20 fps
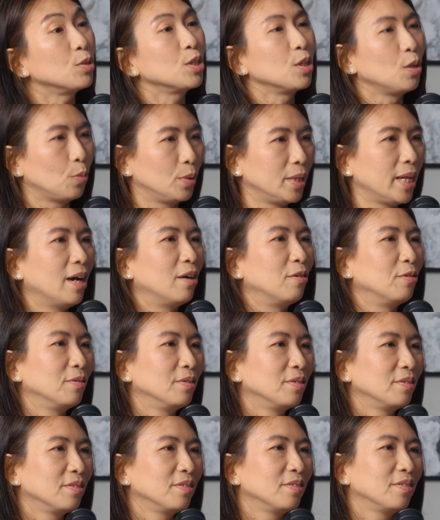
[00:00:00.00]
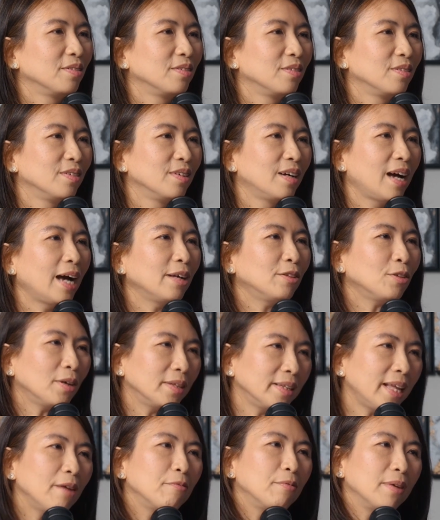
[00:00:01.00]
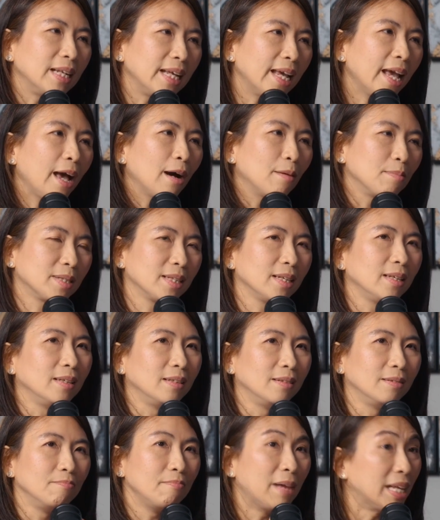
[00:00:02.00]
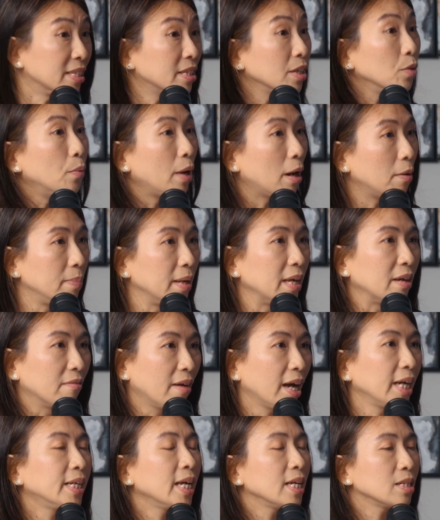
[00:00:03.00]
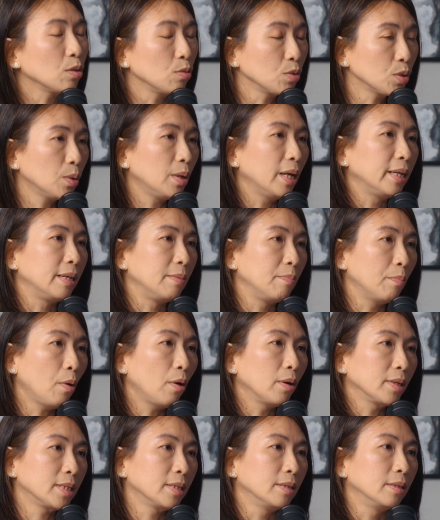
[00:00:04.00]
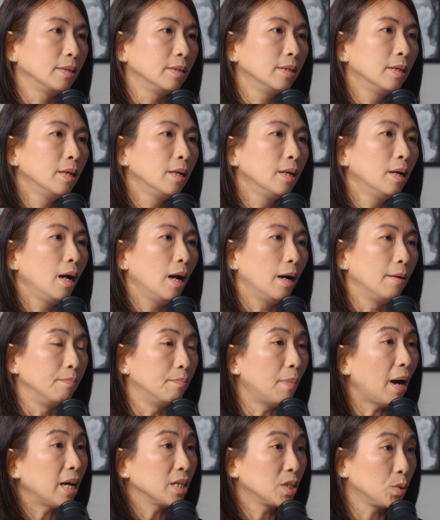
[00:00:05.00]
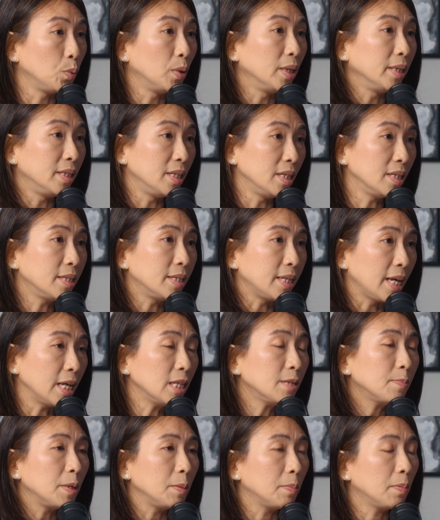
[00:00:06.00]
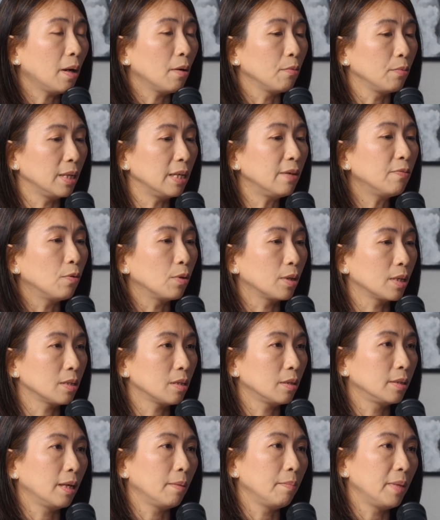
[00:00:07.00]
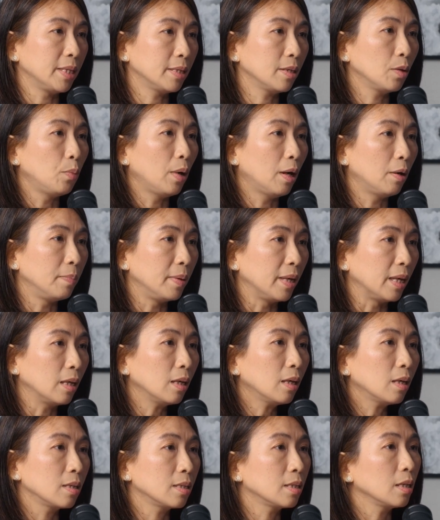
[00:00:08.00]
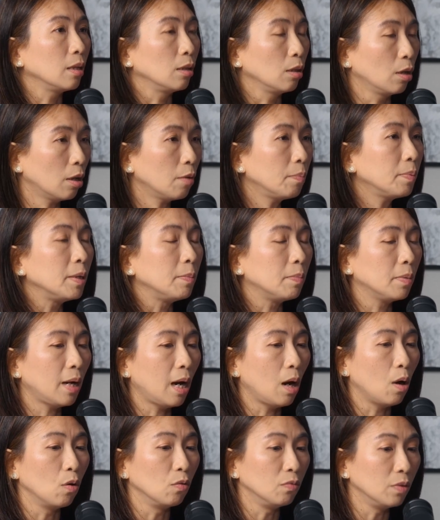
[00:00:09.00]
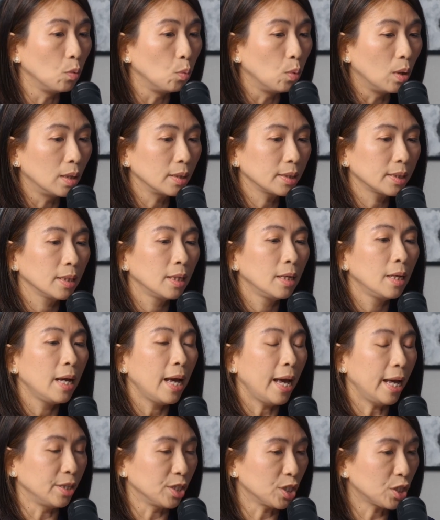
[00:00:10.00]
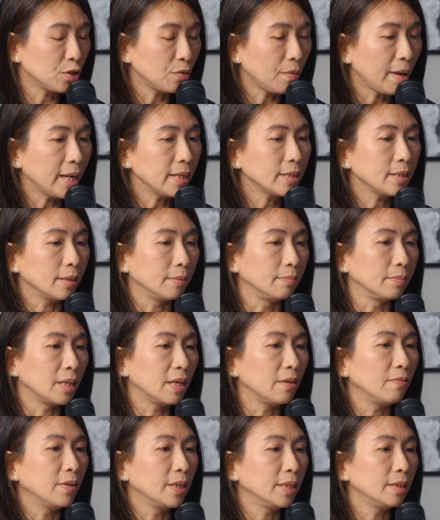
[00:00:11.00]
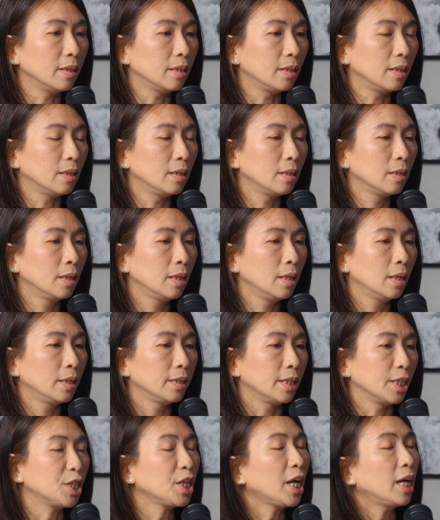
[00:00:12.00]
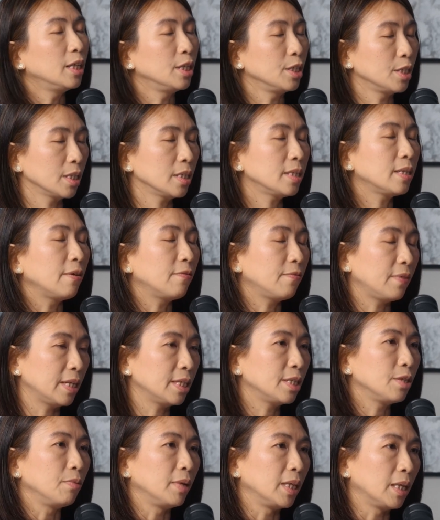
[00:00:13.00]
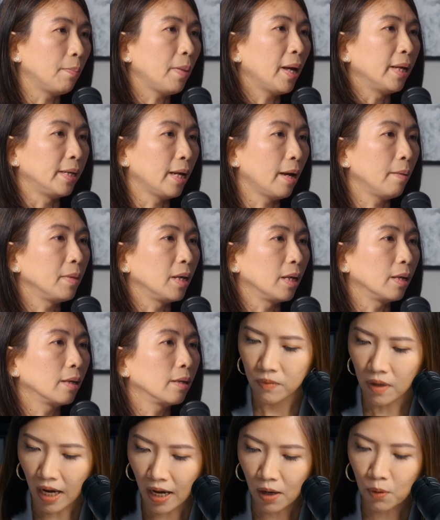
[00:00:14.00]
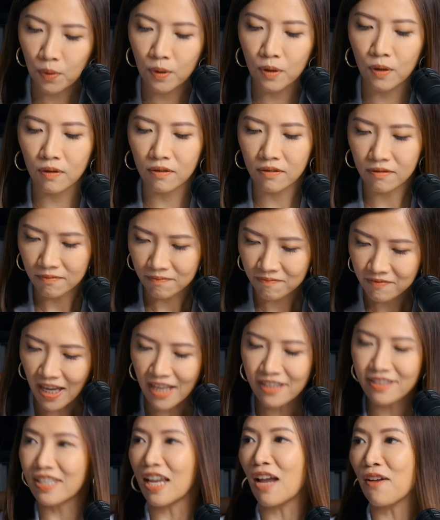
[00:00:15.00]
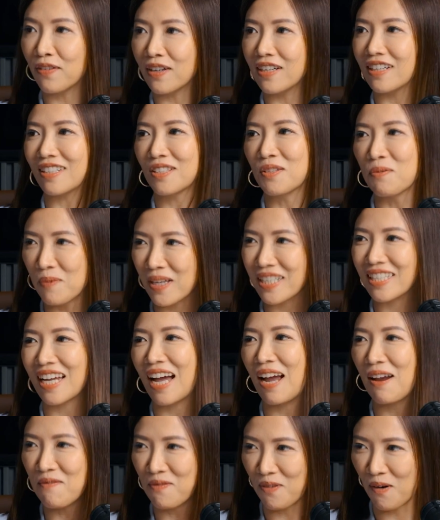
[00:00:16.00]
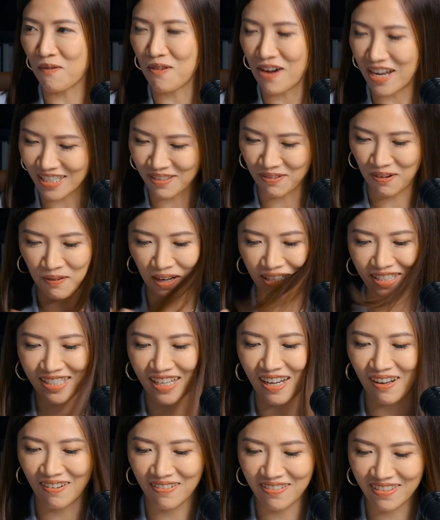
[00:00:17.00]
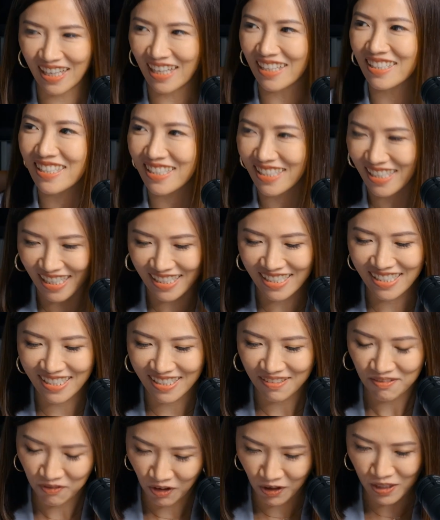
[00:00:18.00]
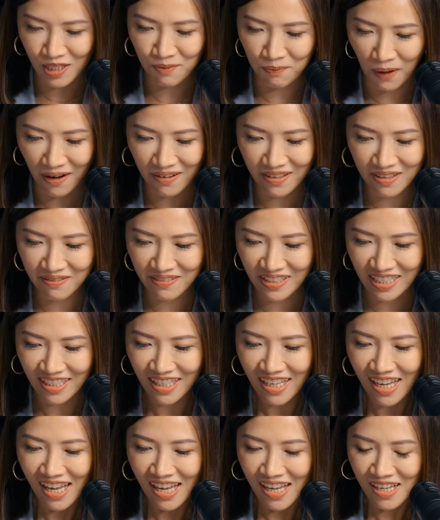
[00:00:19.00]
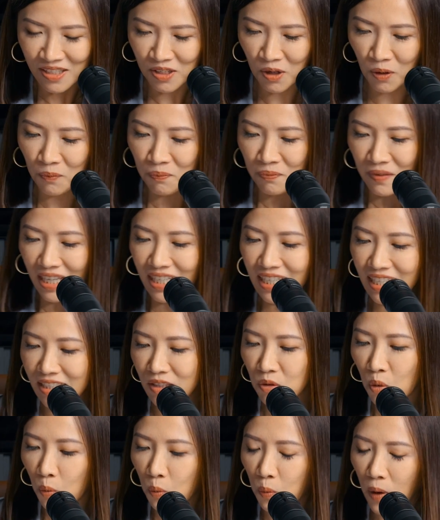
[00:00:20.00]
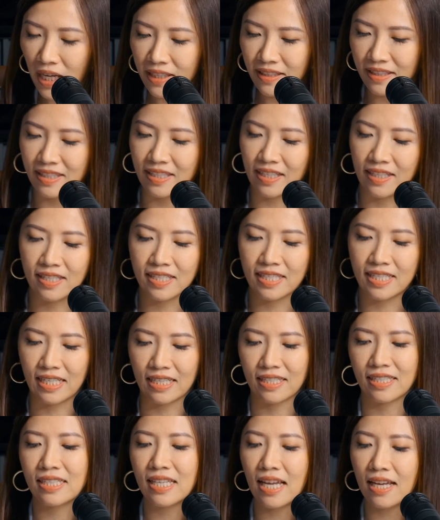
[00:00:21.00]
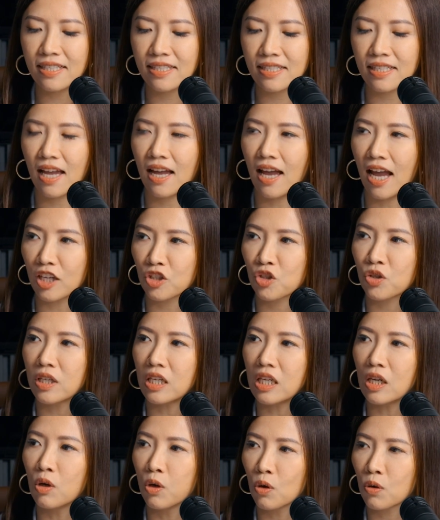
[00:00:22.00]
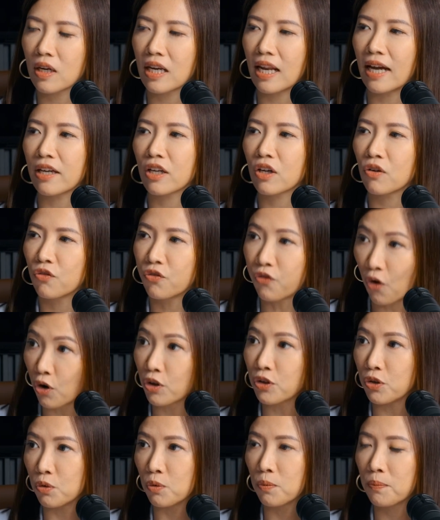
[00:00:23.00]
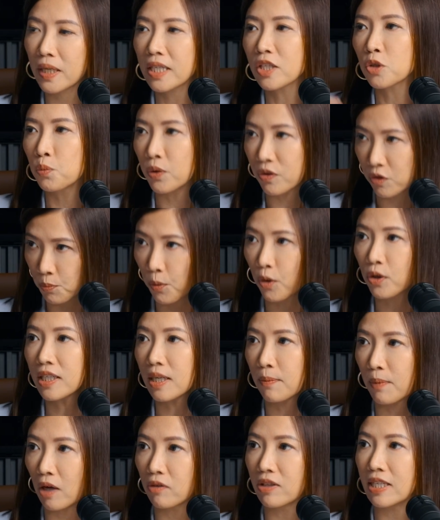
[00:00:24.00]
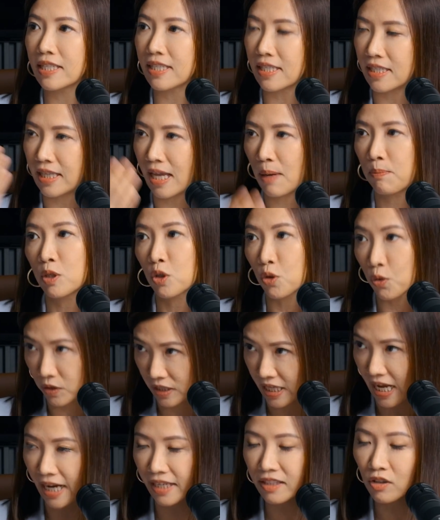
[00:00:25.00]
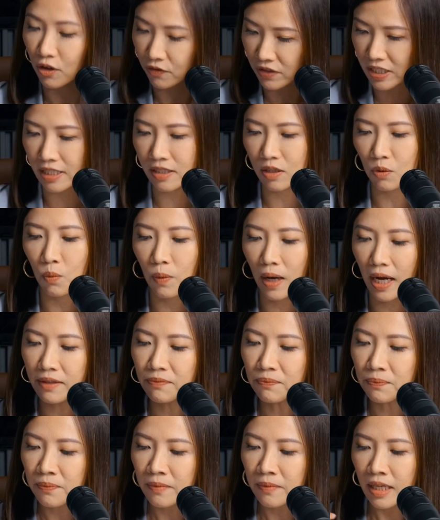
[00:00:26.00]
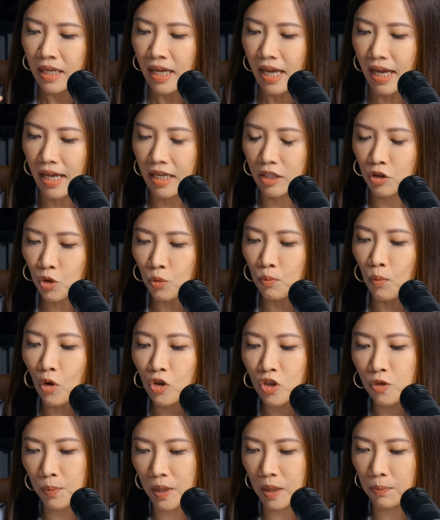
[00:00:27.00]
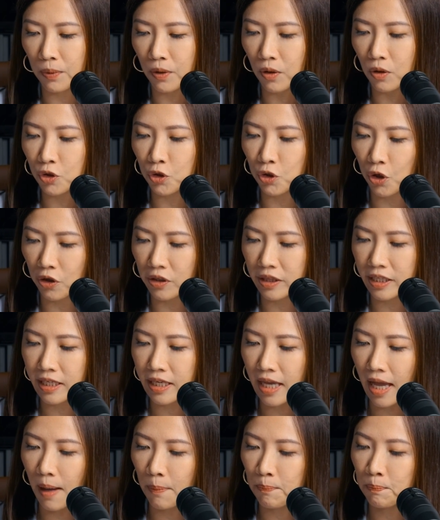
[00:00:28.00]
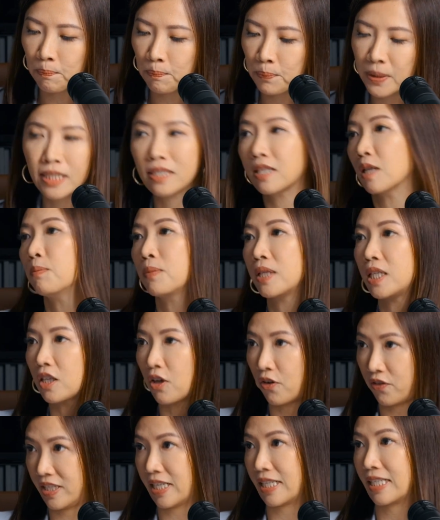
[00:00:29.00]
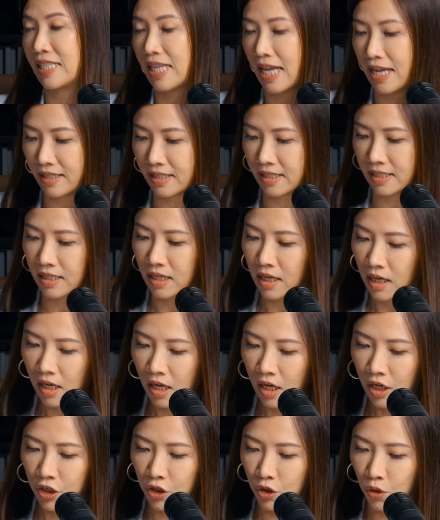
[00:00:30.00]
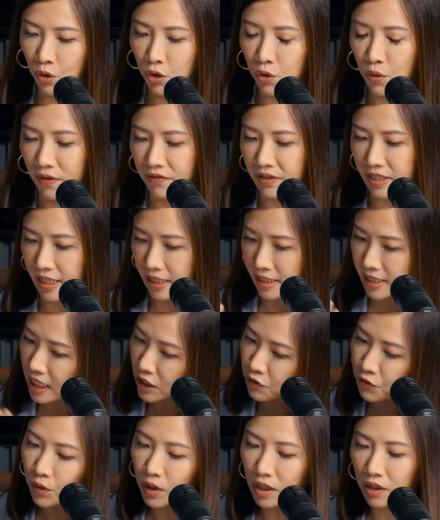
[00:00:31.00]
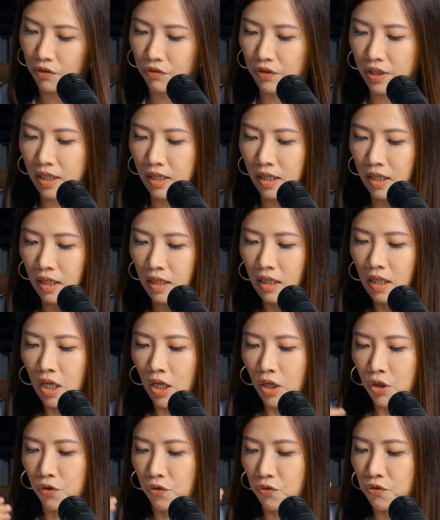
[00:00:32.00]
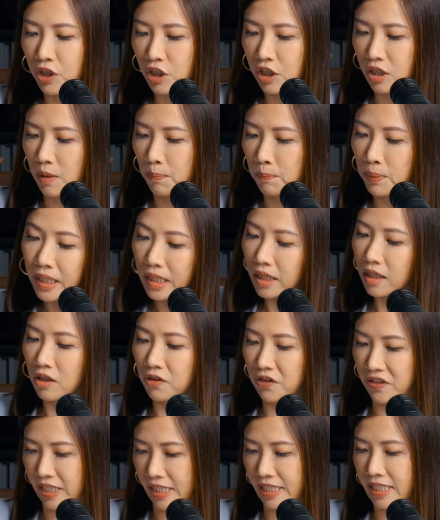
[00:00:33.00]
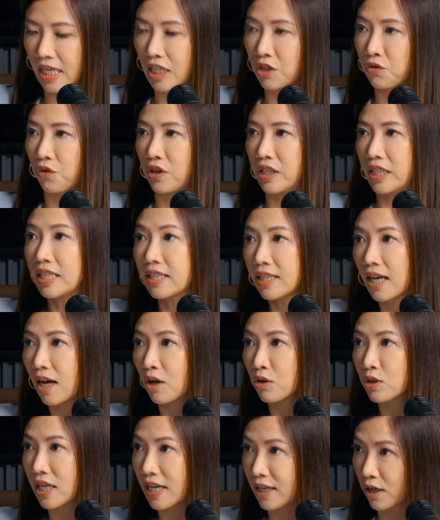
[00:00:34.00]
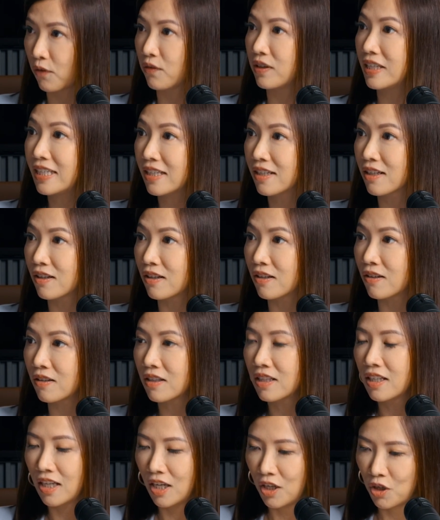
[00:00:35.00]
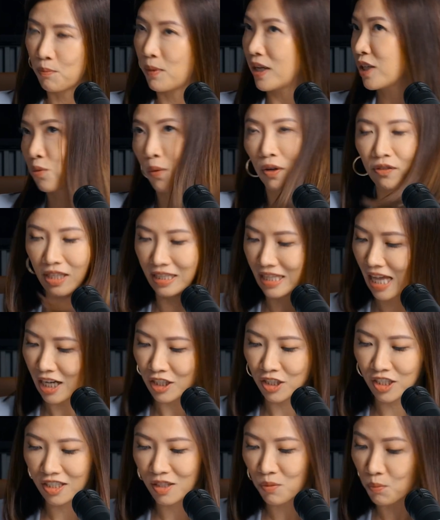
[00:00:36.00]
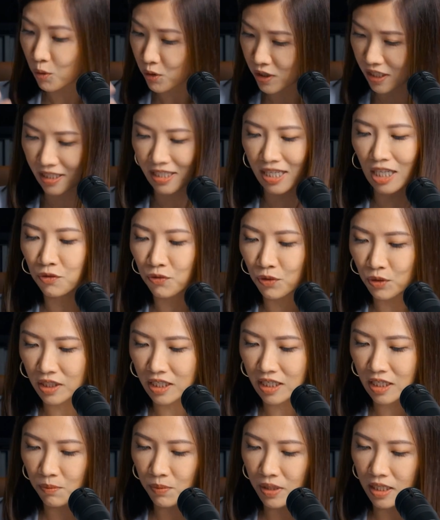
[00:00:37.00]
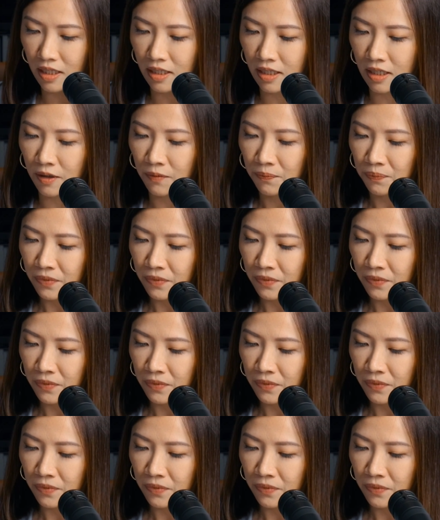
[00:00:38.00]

slow down. I thought that really helps in mental well-being, right? That's also an important buzzword these days. People are really focused on their mental well-being because a lot of people are overworked and stressed given the challenges they face during the pandemic. I will endeavor to make time for rest for myself. Thanks for inspiring me. So, Lyn, what does success actually look like for you? Because we've spoken about this in episode 9 of season 1. And to most people, you're the epitome of success. You have a successful career, you've reached the pinnacle of success for an in-house head of legal, you manage one of the largest, most successful teams here,